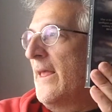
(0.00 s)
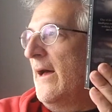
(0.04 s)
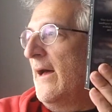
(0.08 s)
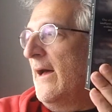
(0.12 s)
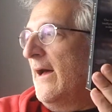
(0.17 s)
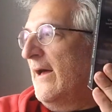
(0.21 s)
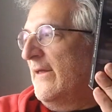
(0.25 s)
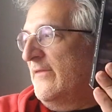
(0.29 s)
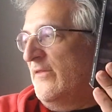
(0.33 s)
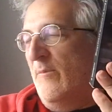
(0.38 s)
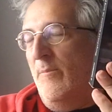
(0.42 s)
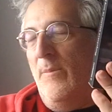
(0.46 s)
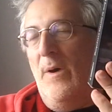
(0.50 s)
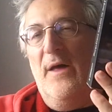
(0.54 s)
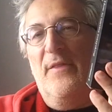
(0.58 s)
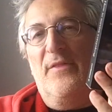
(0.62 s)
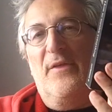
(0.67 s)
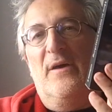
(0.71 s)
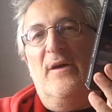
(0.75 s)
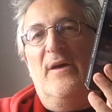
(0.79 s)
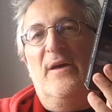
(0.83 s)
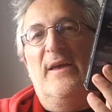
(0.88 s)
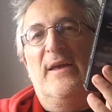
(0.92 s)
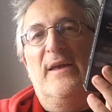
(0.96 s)
and um, the
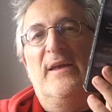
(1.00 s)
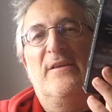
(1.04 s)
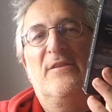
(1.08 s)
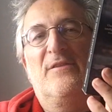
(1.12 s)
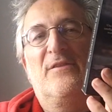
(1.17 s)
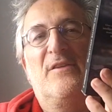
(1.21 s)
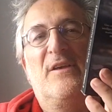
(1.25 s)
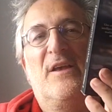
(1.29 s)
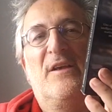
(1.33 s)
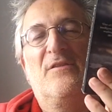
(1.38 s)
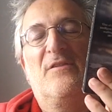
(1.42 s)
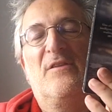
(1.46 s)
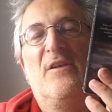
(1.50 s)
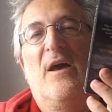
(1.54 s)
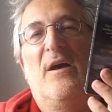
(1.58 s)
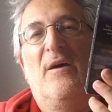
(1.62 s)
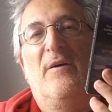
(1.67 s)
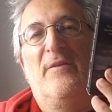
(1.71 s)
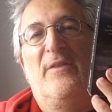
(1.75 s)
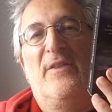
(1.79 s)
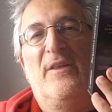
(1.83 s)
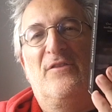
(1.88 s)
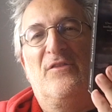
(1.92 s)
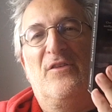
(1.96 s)
mother is says,
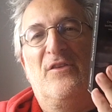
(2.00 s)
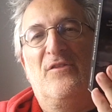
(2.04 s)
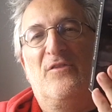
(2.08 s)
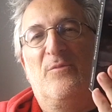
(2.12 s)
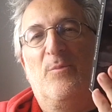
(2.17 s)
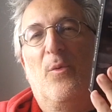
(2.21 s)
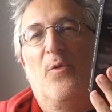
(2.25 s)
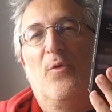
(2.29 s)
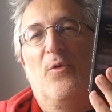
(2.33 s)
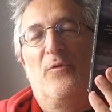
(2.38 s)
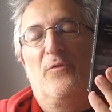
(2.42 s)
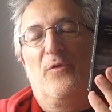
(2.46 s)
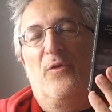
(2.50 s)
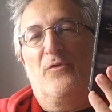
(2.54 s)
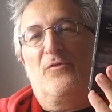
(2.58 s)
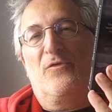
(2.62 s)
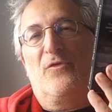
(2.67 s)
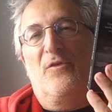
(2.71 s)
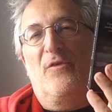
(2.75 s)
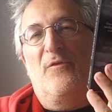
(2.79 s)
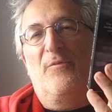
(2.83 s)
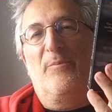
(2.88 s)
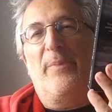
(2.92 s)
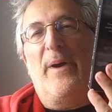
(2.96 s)
"No, this is more of your
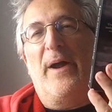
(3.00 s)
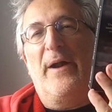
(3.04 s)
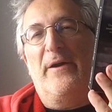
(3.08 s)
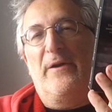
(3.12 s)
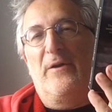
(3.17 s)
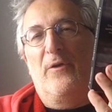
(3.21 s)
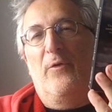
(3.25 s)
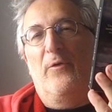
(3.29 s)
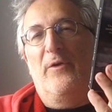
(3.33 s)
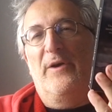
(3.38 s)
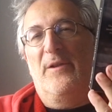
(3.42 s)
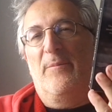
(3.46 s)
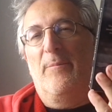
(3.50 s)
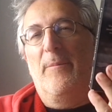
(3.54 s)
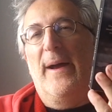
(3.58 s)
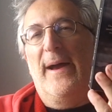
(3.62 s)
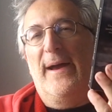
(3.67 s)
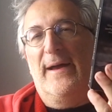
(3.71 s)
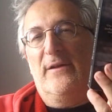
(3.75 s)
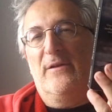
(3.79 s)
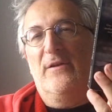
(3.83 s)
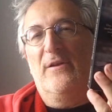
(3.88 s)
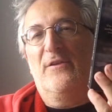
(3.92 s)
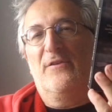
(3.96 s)
sort of paranoid
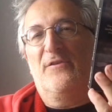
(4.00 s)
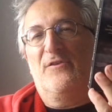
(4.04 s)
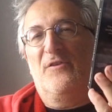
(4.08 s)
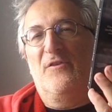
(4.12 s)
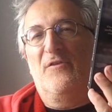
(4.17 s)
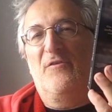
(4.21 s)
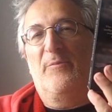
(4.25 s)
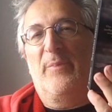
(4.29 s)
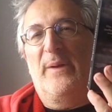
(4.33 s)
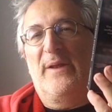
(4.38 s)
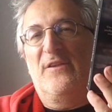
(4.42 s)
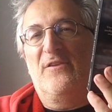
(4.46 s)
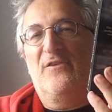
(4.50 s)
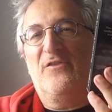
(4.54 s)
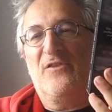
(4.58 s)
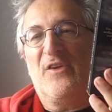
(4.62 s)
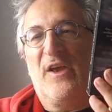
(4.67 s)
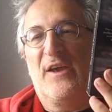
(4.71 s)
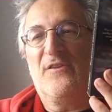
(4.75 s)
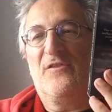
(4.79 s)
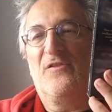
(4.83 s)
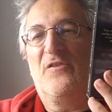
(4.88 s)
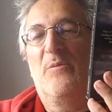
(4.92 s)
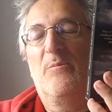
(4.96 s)
madness. You've been
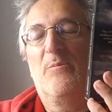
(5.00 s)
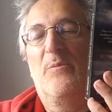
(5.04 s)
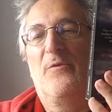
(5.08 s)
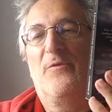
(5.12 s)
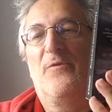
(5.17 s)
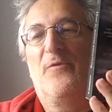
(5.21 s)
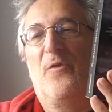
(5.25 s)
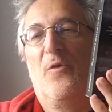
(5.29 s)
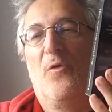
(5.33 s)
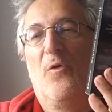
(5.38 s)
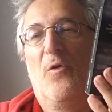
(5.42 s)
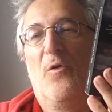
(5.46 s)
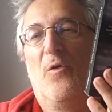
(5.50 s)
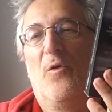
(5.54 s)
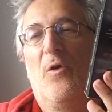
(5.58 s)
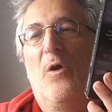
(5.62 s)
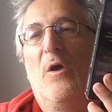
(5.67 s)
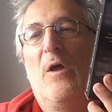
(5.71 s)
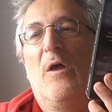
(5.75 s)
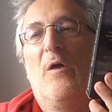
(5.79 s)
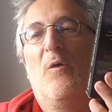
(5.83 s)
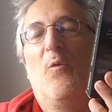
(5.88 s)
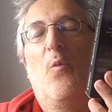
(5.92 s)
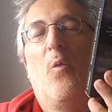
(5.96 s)
sectioned
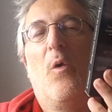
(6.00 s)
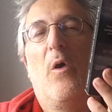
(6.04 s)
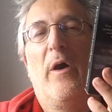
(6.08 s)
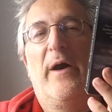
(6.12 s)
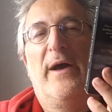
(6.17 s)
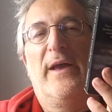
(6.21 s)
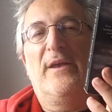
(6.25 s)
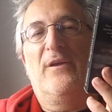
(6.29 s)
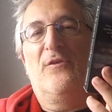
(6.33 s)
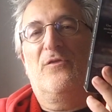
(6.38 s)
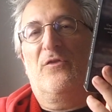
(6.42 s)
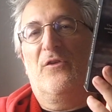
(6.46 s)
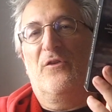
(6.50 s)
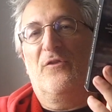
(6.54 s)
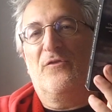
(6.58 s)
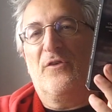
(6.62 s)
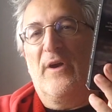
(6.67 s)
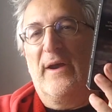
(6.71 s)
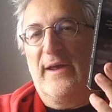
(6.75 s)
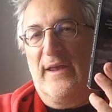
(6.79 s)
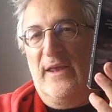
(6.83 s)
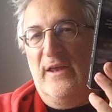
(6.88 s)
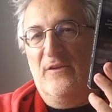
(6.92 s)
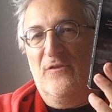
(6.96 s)
before. Why are you sort of
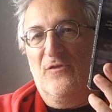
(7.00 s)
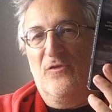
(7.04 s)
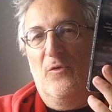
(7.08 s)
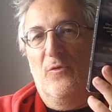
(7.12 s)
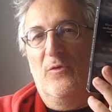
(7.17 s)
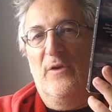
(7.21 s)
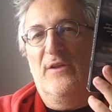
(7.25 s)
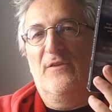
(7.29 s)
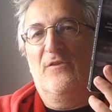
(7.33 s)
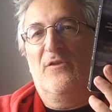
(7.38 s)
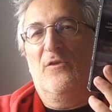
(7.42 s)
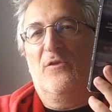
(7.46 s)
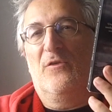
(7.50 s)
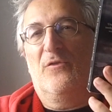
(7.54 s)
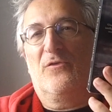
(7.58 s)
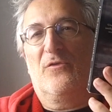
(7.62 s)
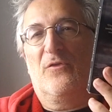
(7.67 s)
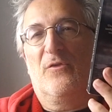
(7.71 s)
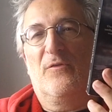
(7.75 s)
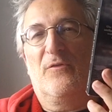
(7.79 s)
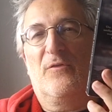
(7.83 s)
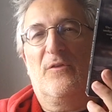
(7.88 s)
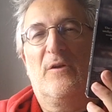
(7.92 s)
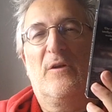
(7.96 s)
dragging us all into your
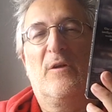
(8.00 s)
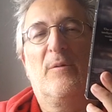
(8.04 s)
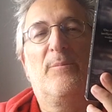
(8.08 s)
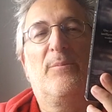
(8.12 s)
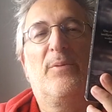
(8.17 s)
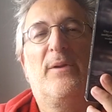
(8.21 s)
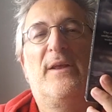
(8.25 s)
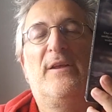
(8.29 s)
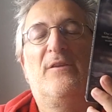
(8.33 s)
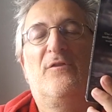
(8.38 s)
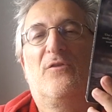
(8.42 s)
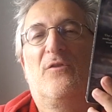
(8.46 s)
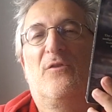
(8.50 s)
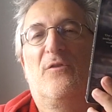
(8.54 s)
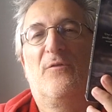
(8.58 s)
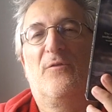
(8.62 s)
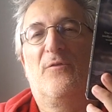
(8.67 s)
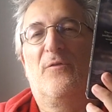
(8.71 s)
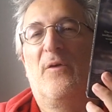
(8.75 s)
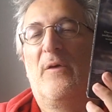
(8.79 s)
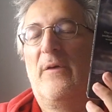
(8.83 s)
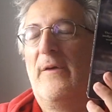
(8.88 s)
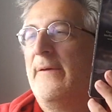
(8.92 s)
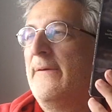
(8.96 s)
sort of complete sort
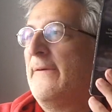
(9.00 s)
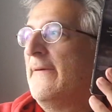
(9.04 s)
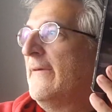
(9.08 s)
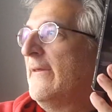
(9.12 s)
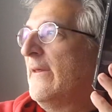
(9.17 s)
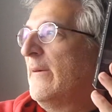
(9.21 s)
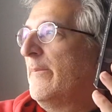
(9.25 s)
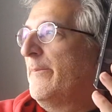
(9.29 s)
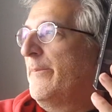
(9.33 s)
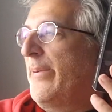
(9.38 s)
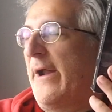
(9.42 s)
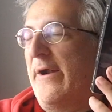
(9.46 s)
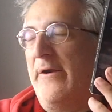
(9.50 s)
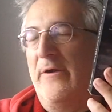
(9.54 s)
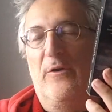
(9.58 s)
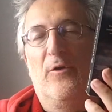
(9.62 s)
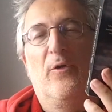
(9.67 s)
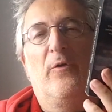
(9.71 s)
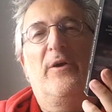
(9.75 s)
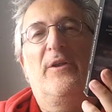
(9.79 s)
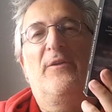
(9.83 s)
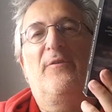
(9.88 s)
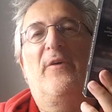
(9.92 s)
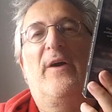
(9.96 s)
of
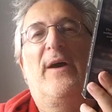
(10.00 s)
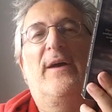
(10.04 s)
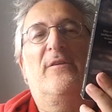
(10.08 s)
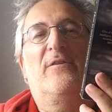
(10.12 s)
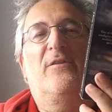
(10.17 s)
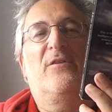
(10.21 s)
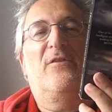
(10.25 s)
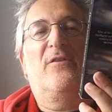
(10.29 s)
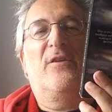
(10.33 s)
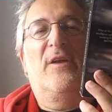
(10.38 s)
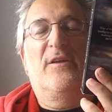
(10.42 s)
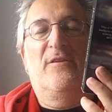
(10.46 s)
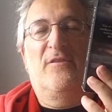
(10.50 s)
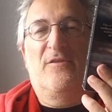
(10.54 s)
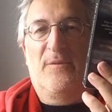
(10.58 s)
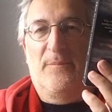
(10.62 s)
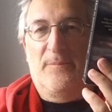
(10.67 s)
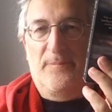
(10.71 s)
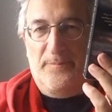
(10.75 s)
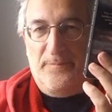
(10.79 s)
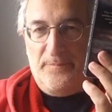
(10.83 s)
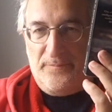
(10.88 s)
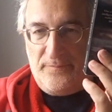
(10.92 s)
paranoid fantasies?"